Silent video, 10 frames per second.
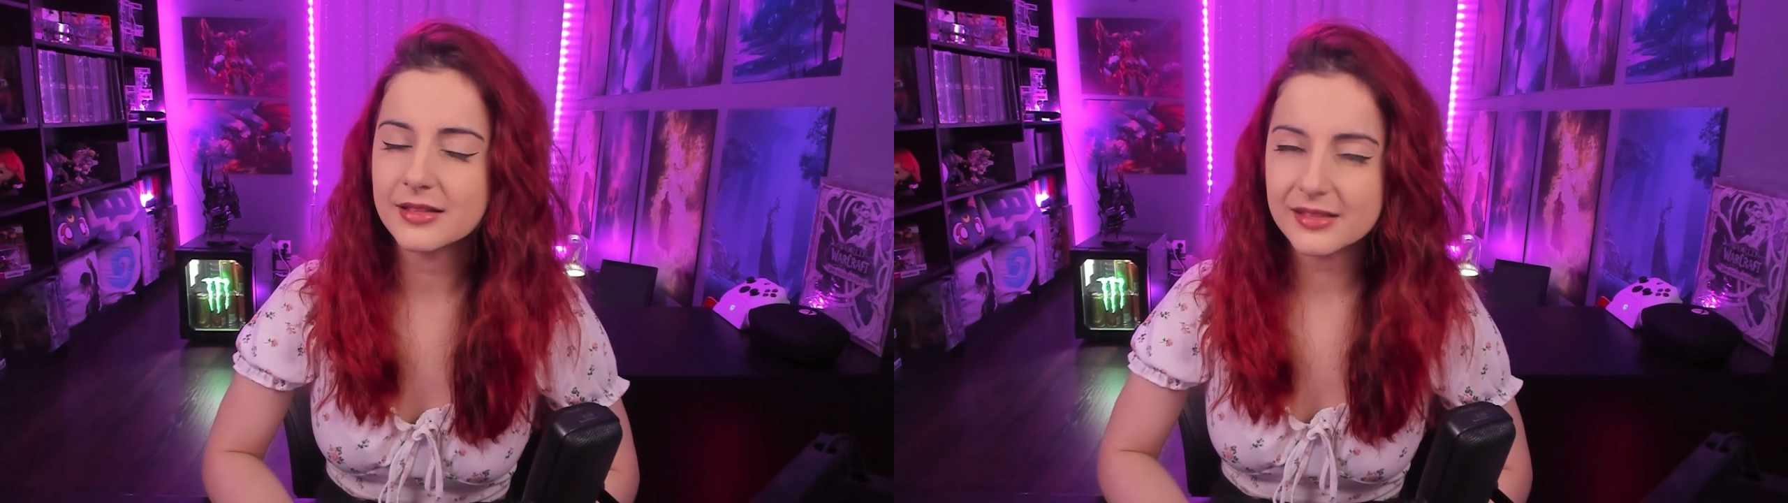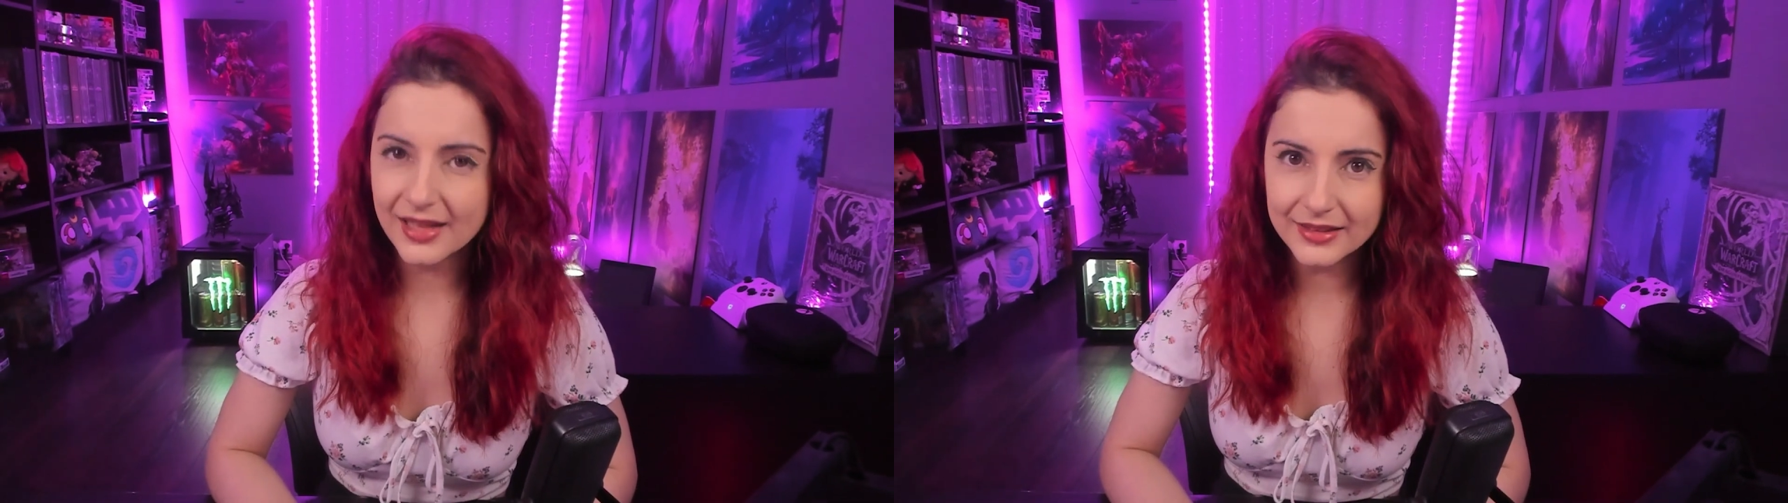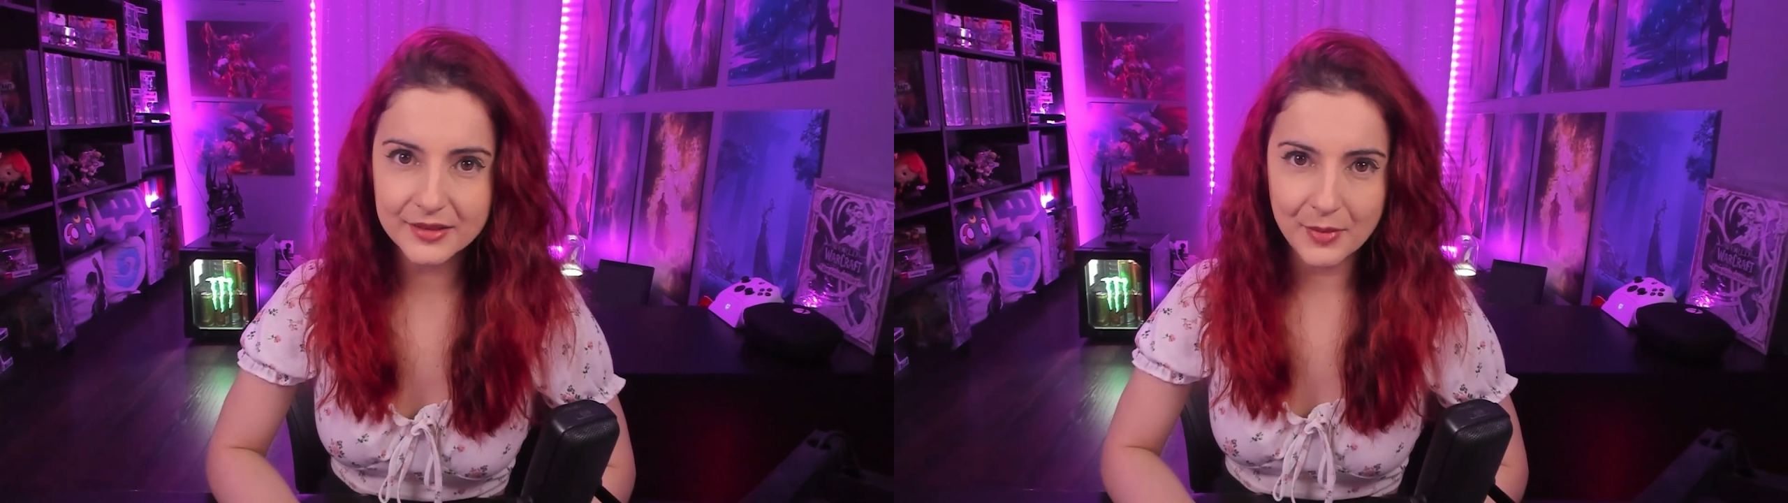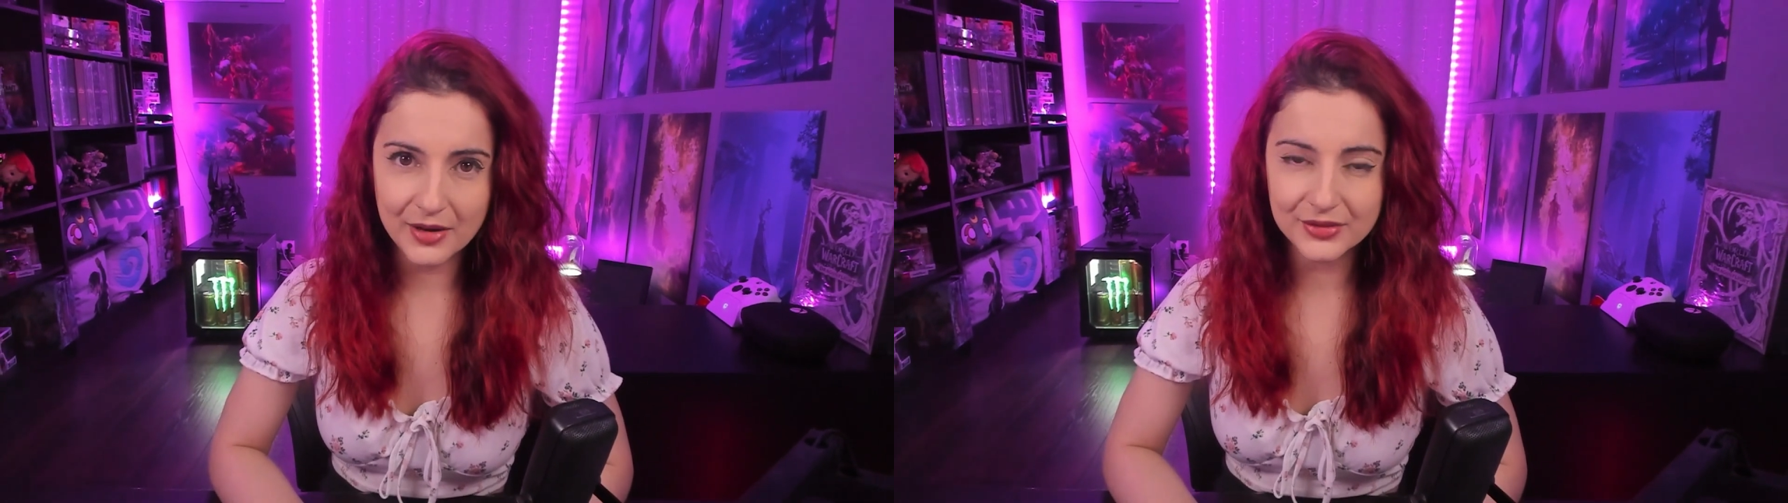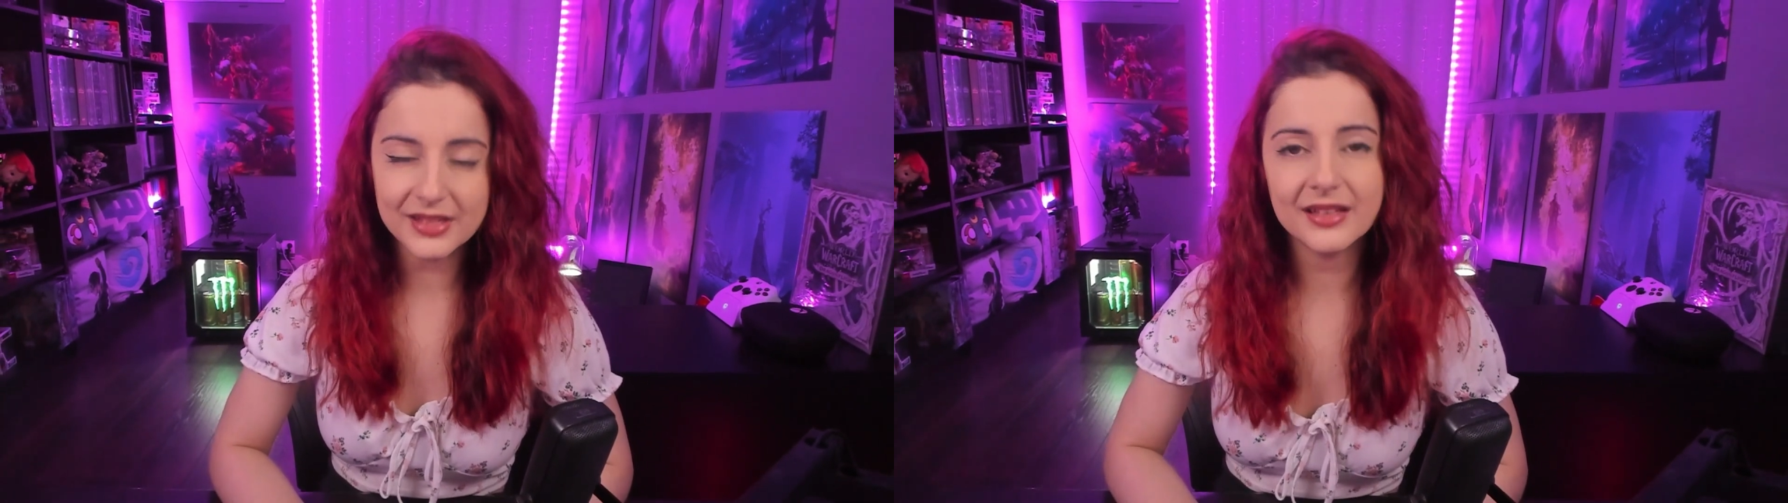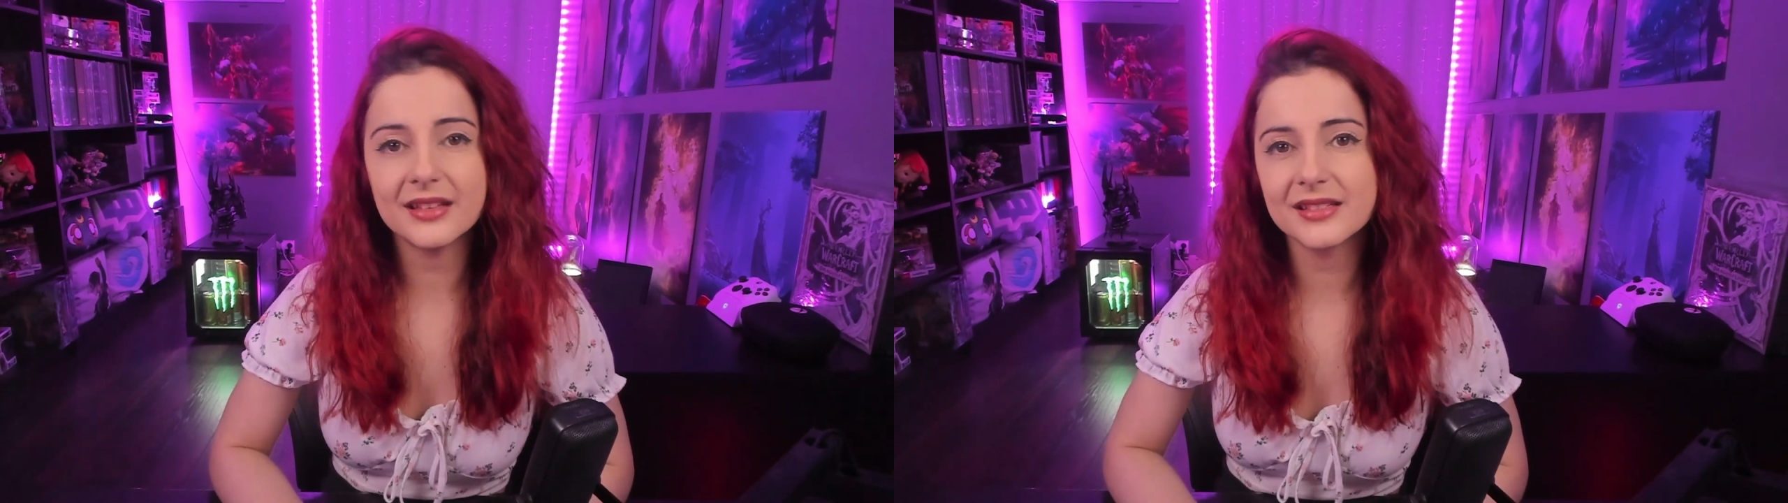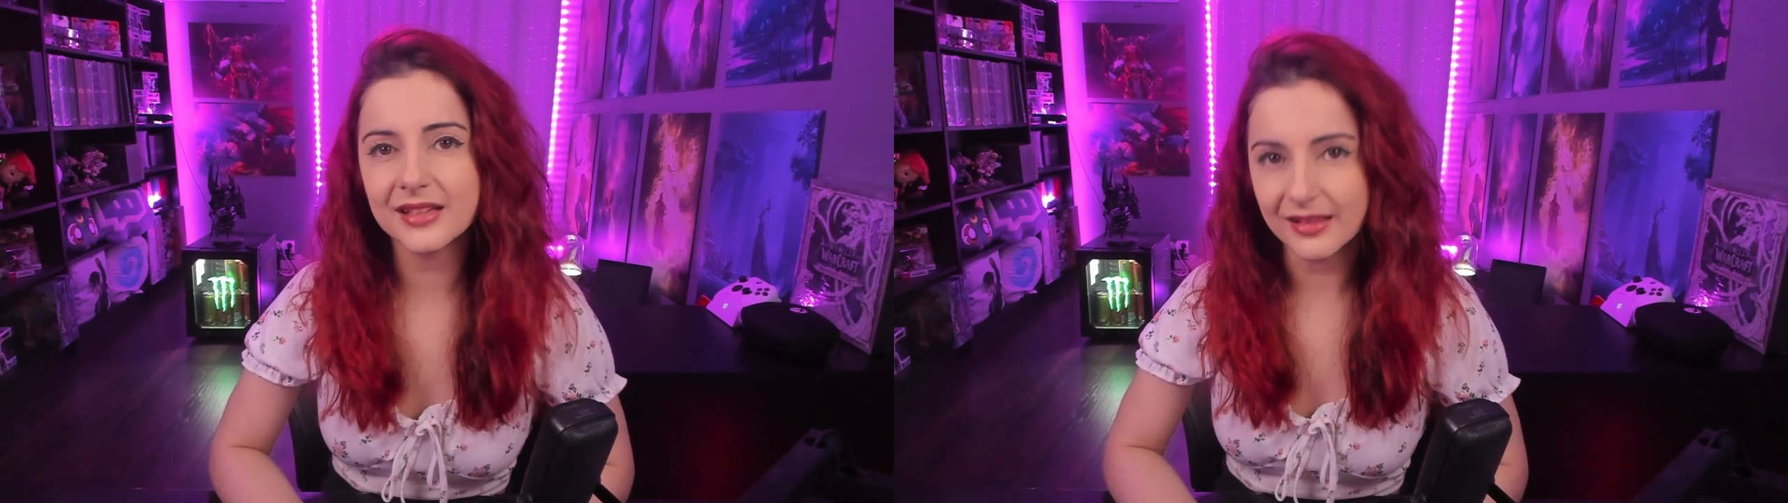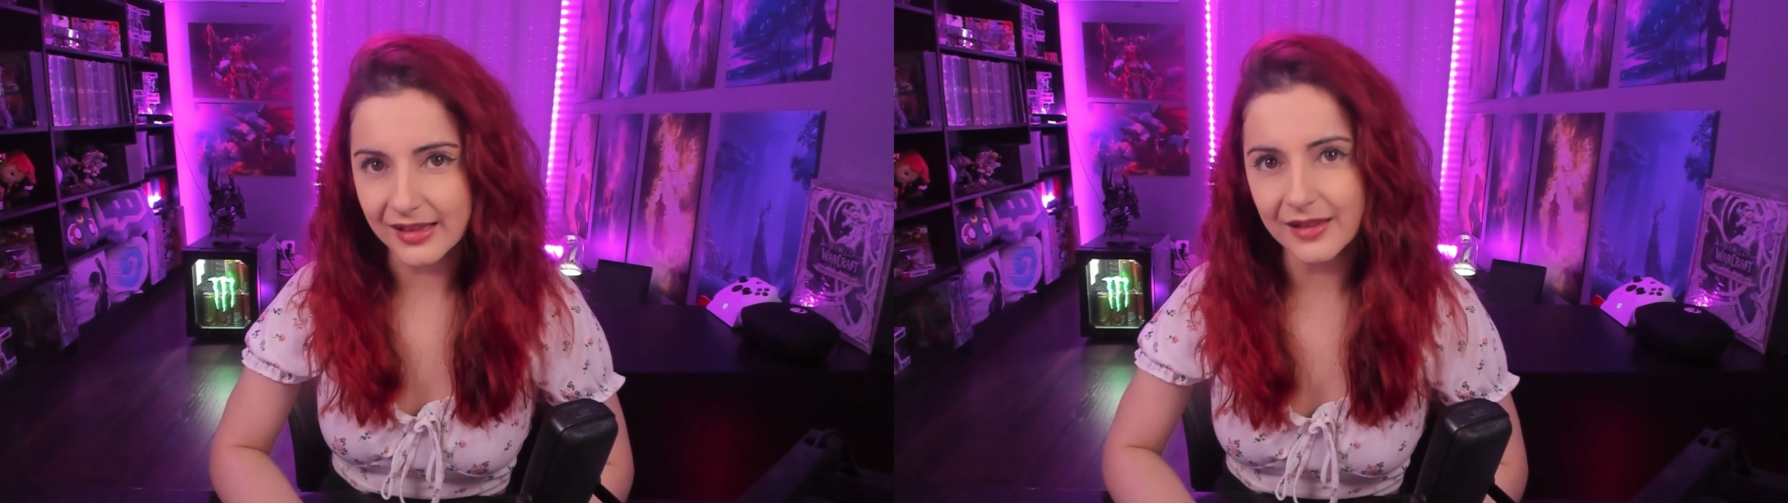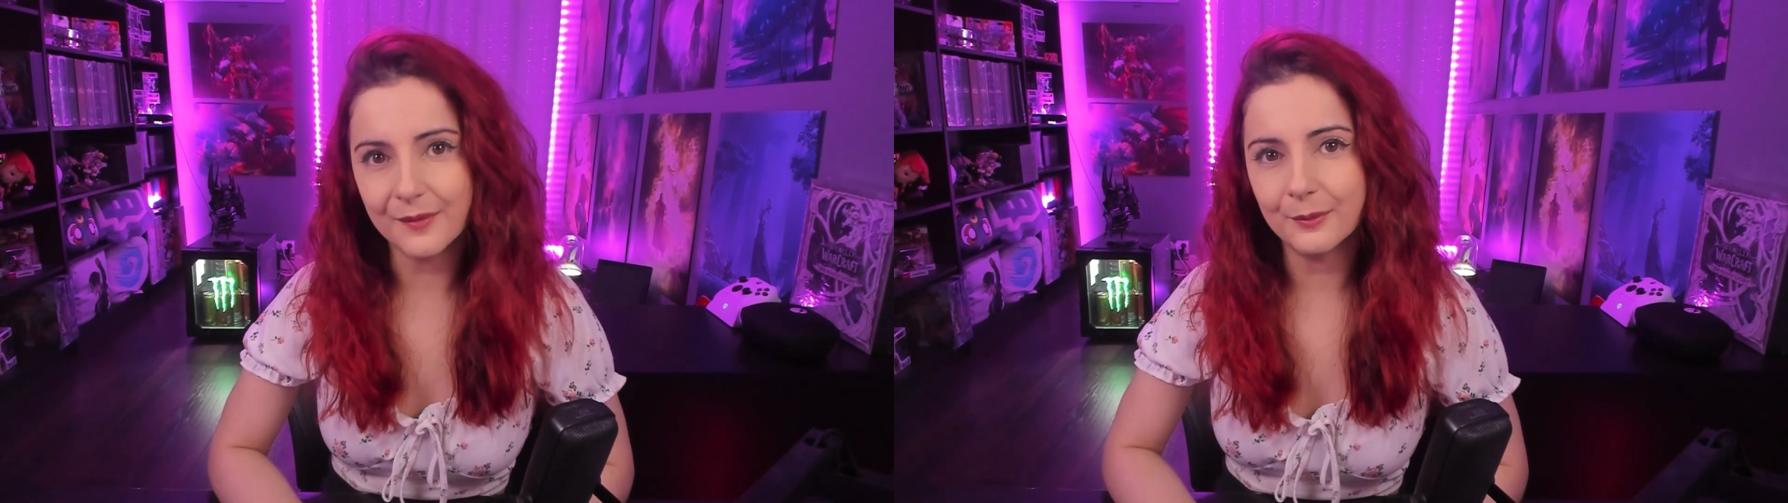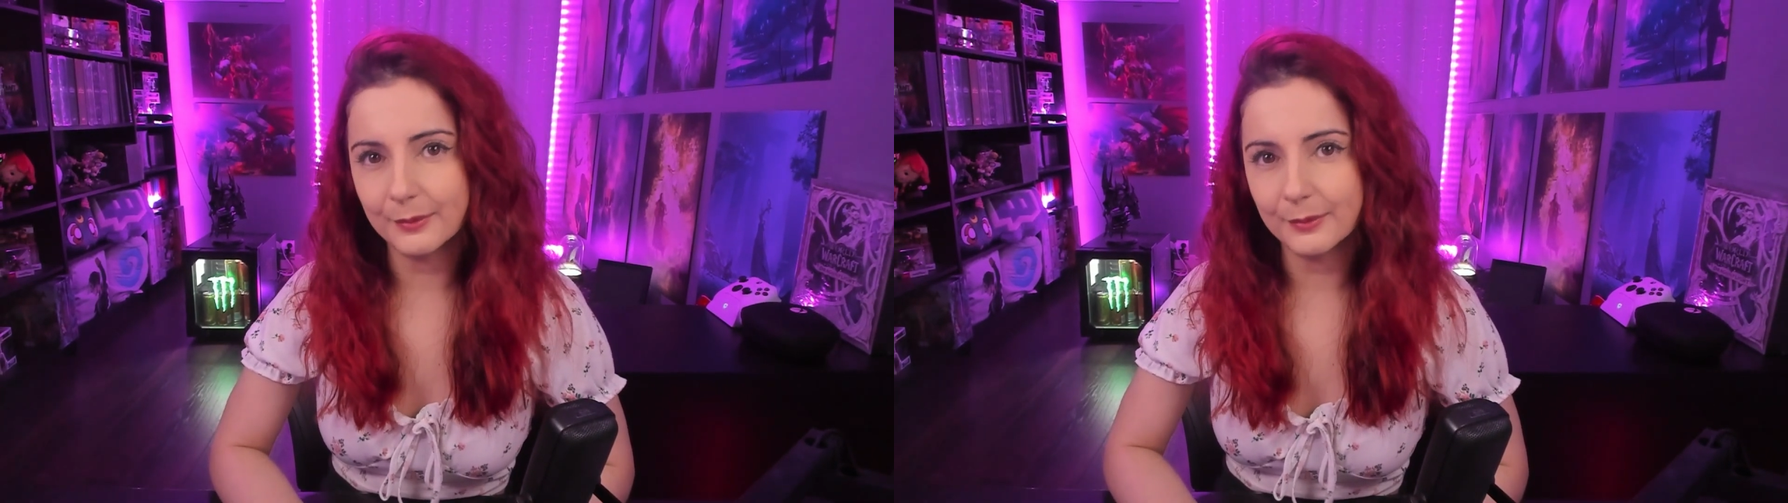the second mount is the